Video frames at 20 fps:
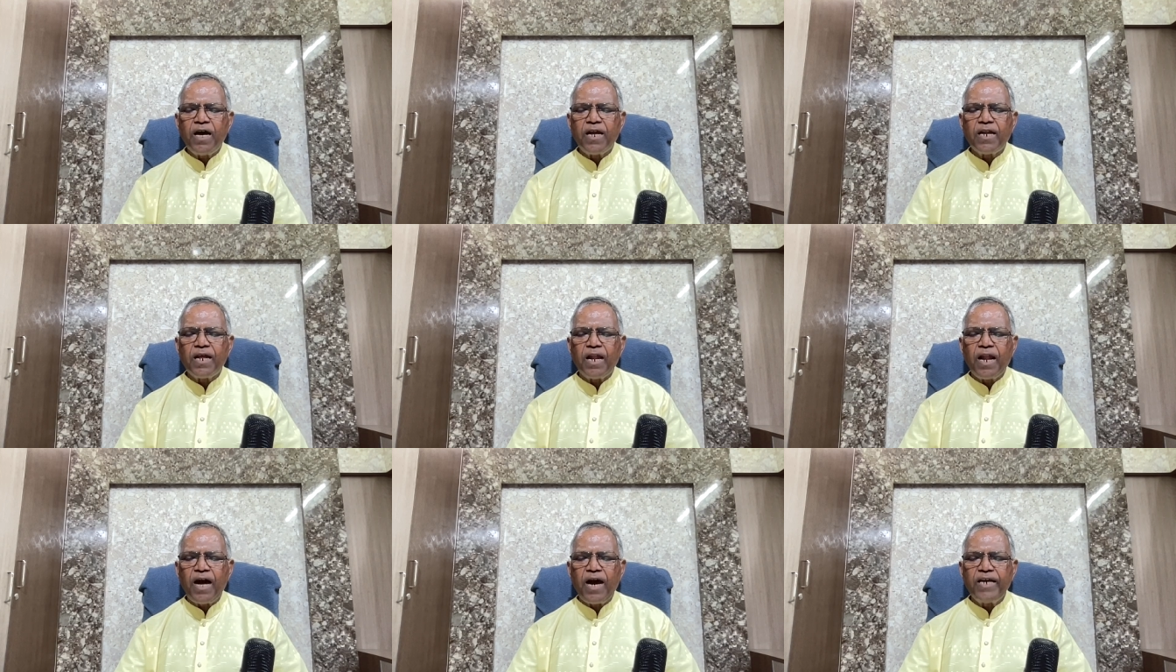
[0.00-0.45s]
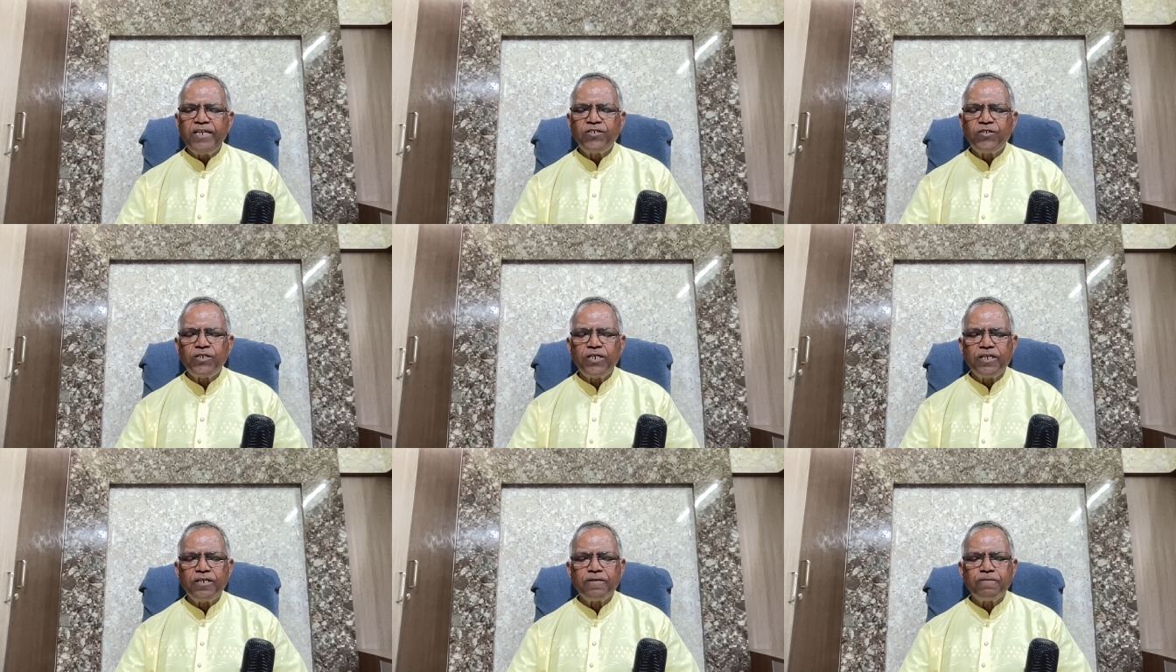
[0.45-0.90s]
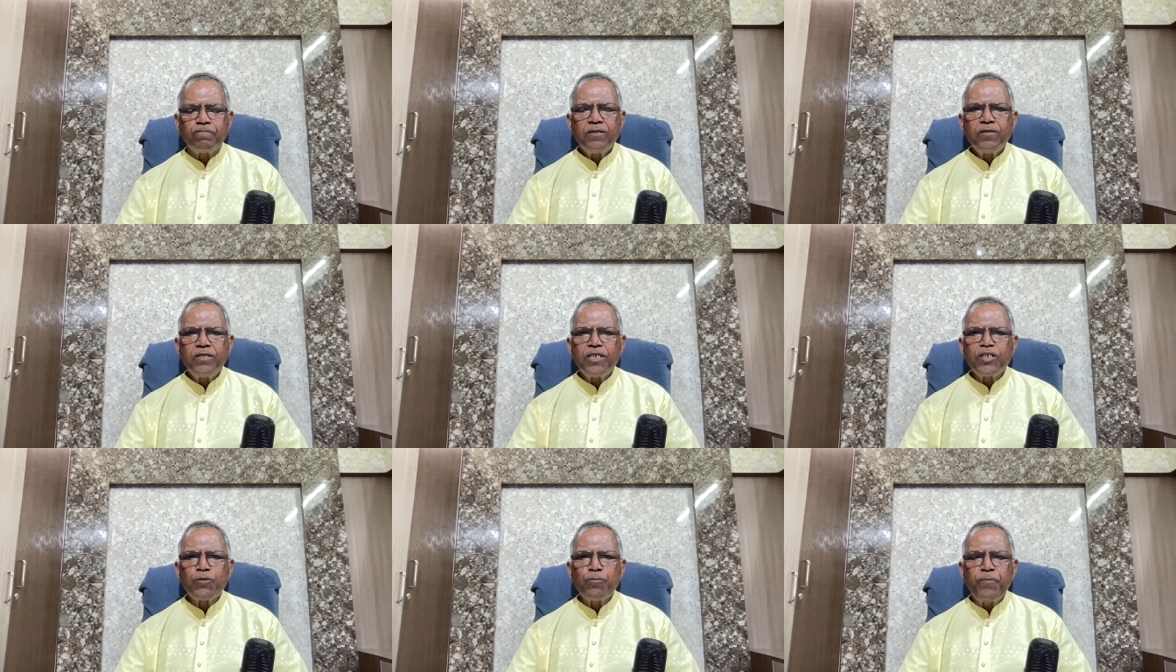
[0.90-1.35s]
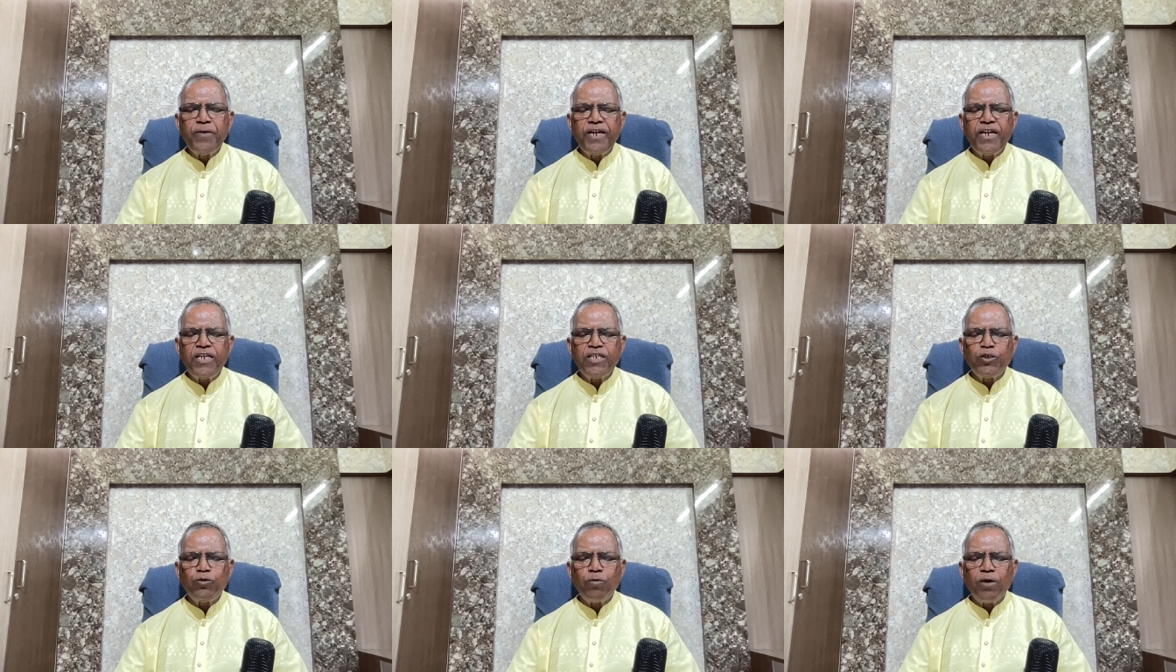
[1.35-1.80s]
analyzing the
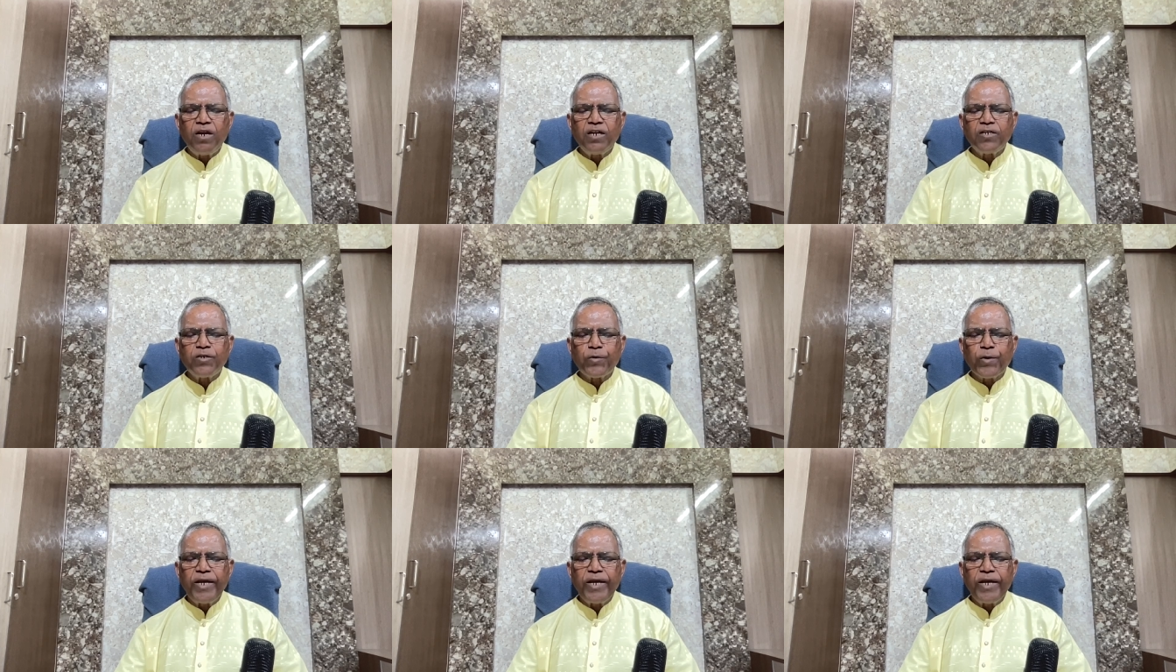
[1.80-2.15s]
spiritual